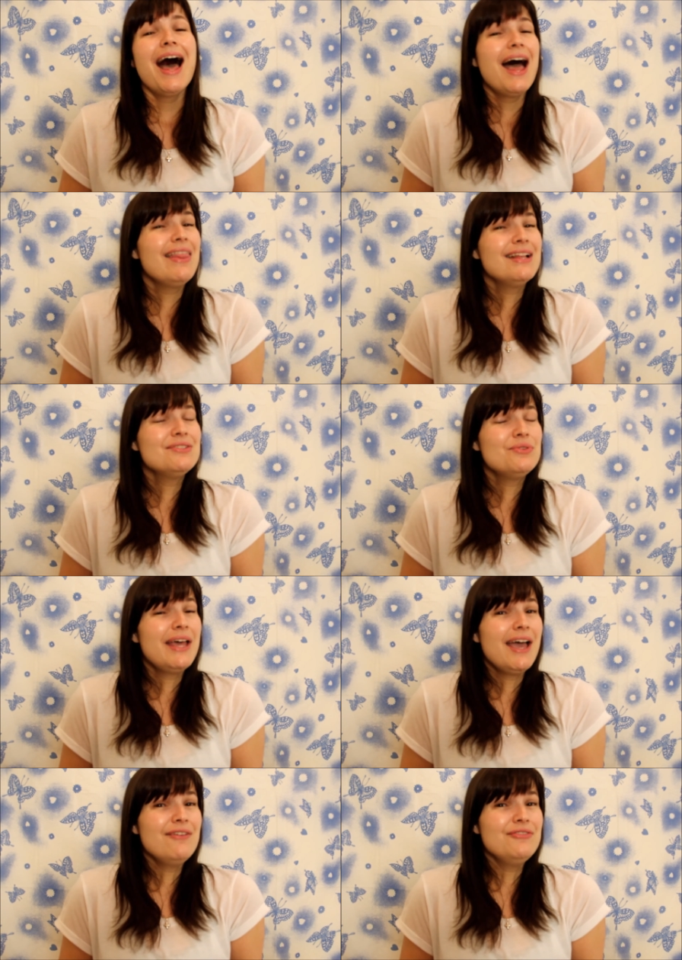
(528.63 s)
And that's all
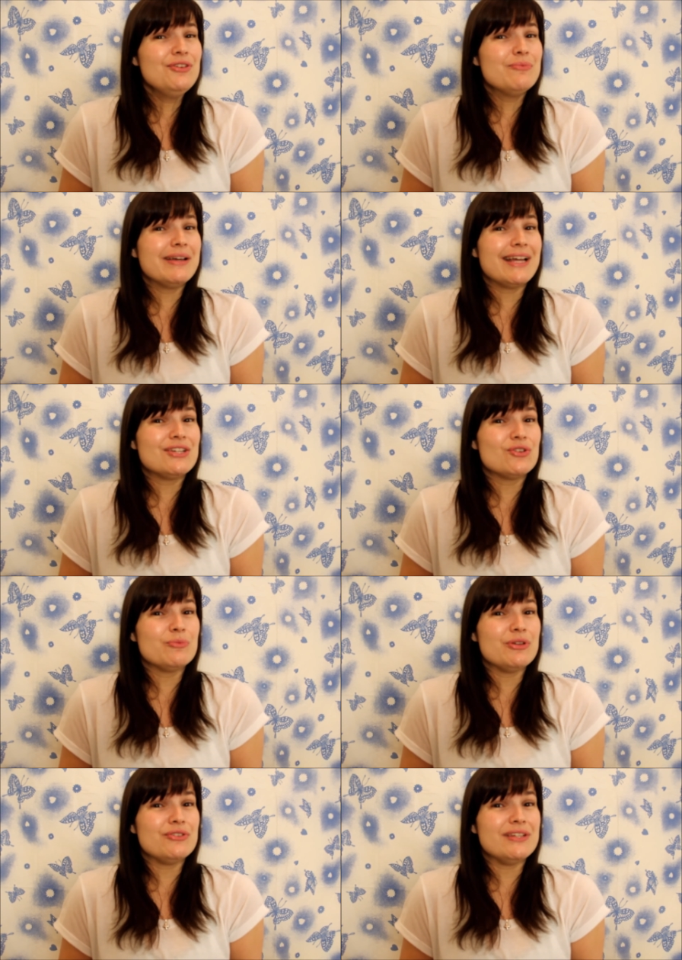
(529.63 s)
I have for you, my natural
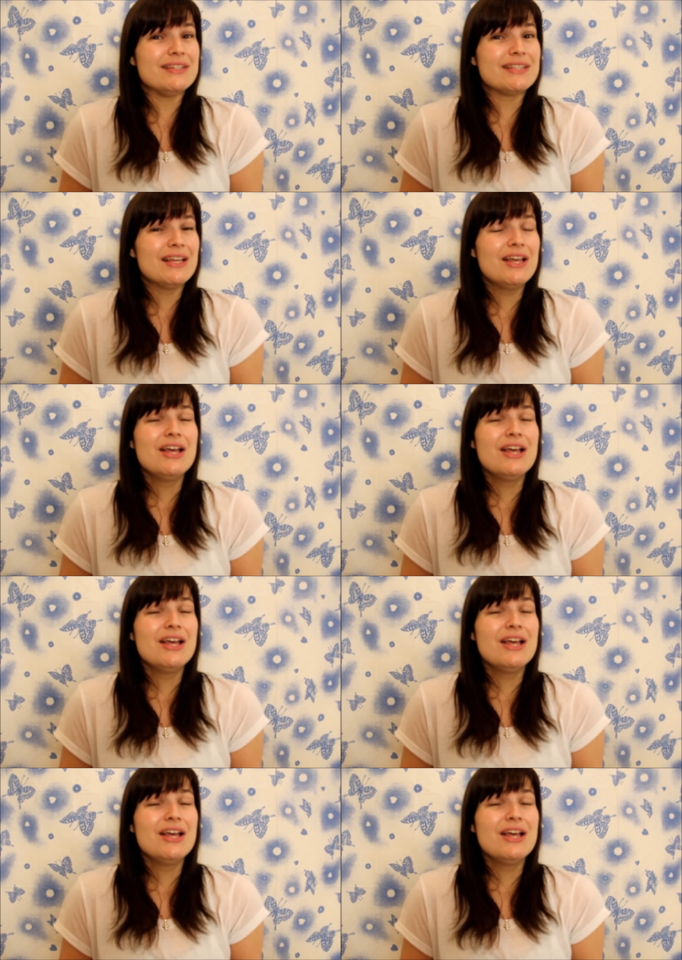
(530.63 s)
beauties.